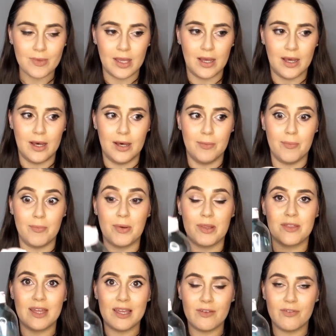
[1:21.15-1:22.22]
But
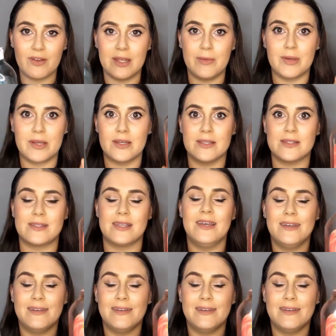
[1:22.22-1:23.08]
thankfully, because